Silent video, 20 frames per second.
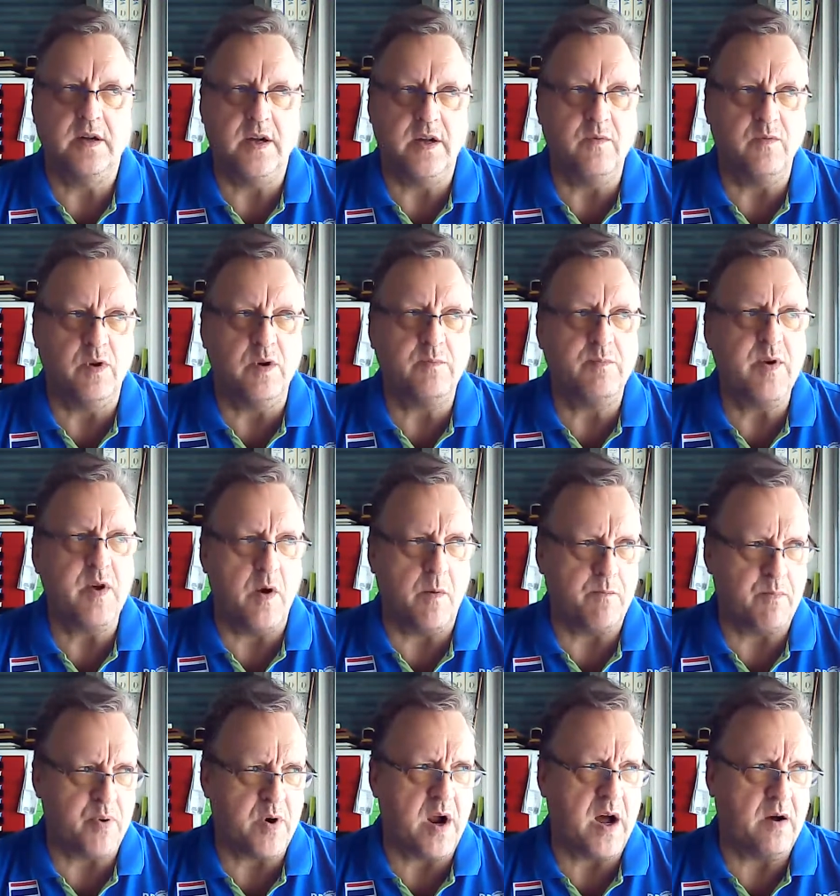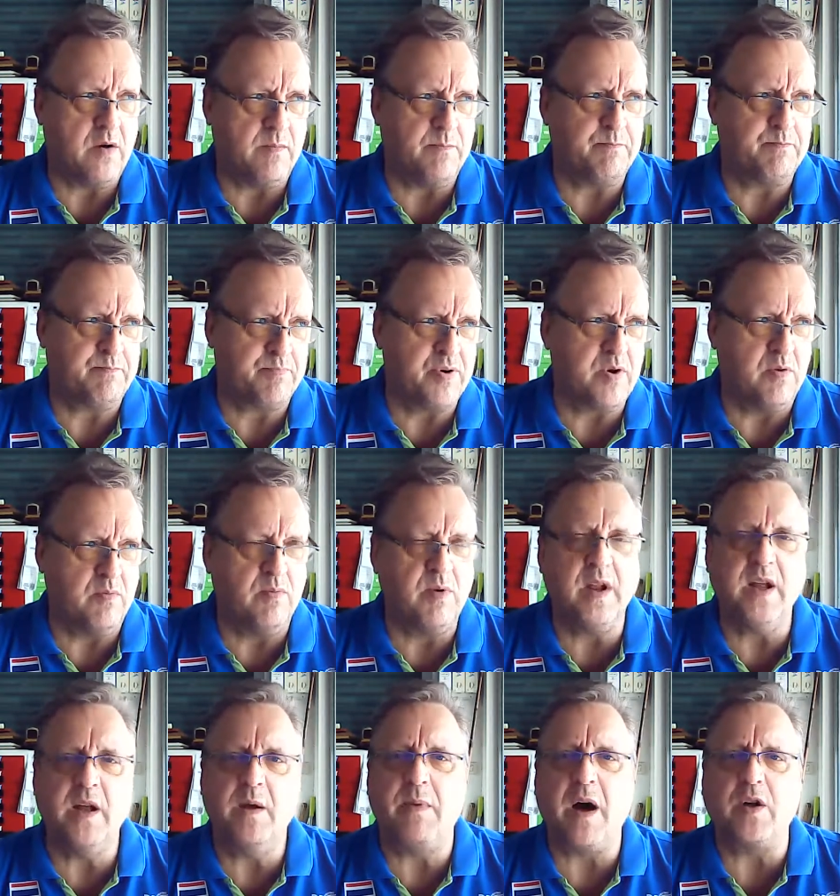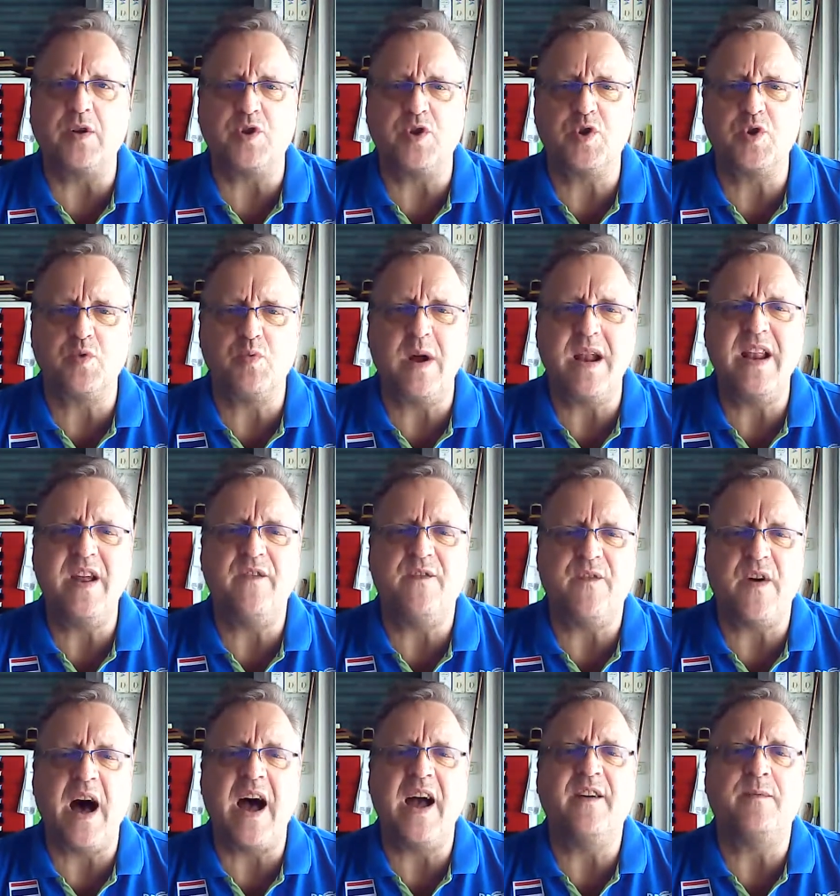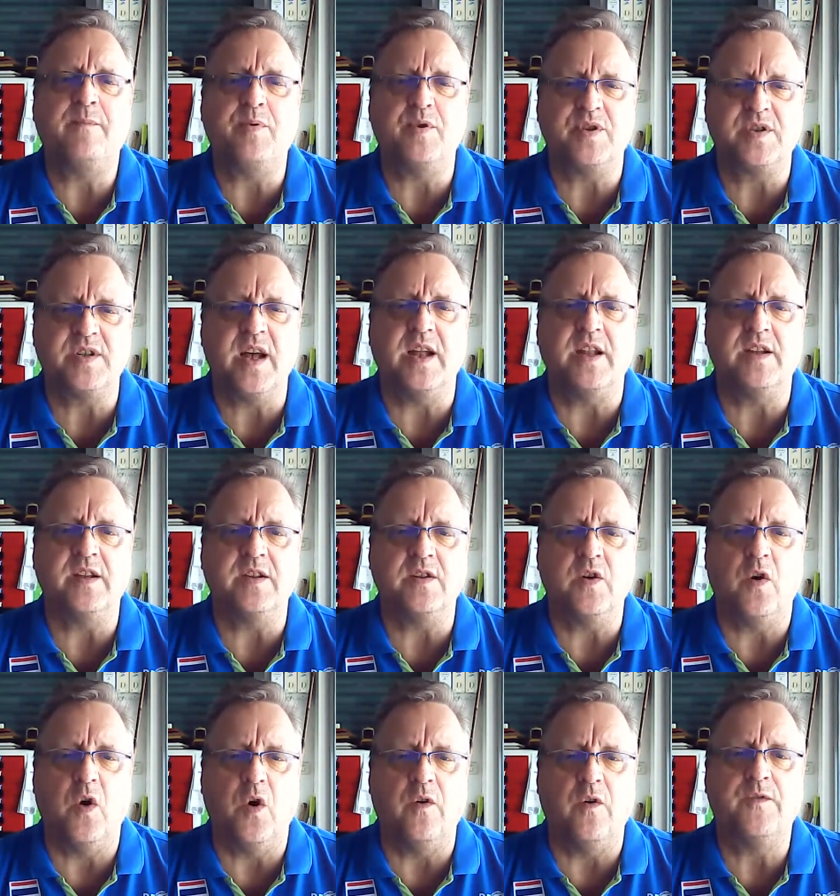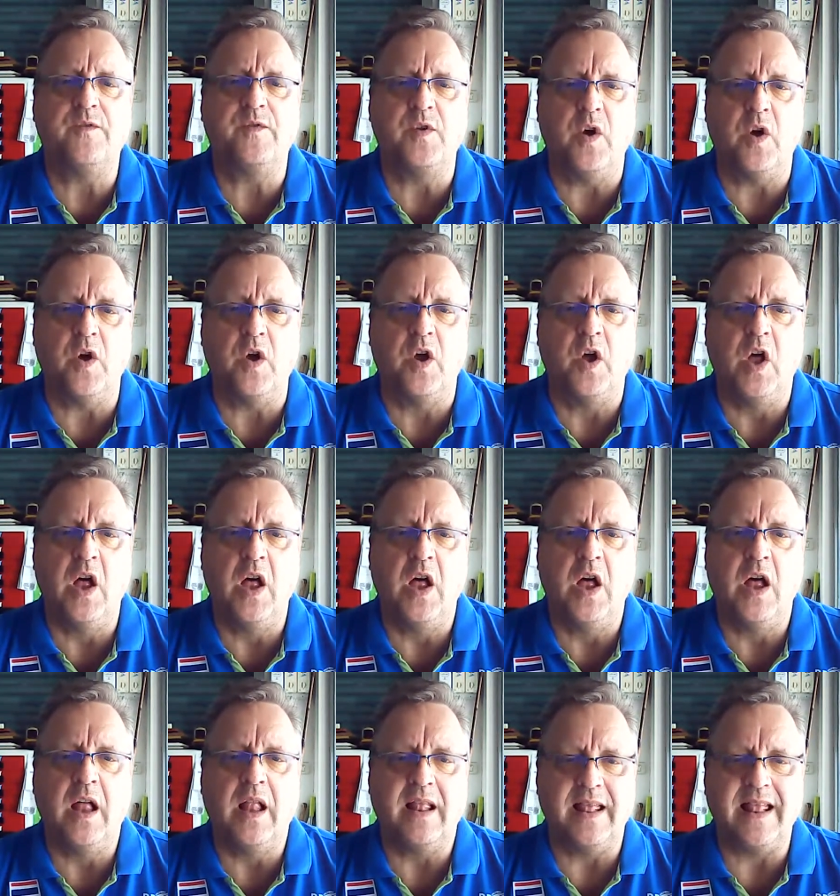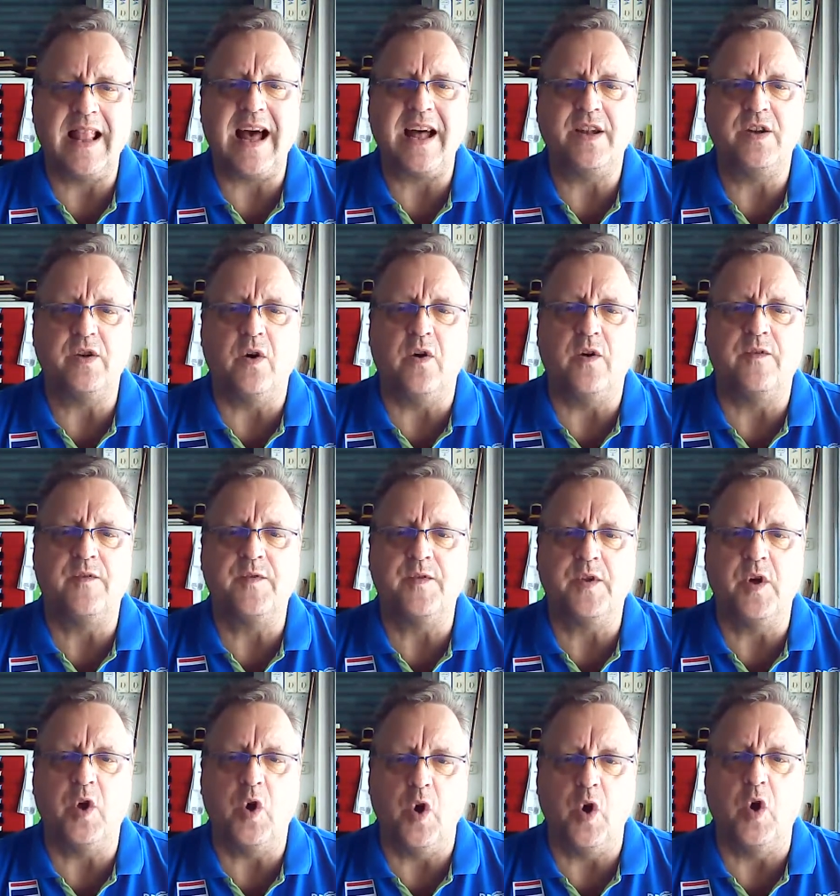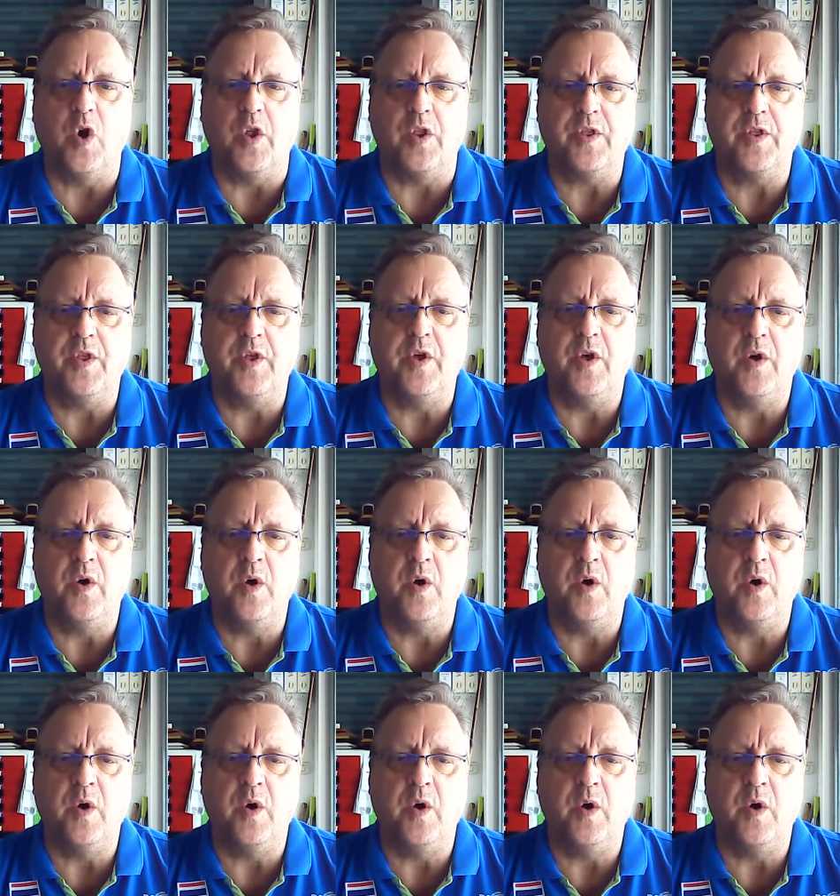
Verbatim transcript: It would be a probably about 25% of the land of the earth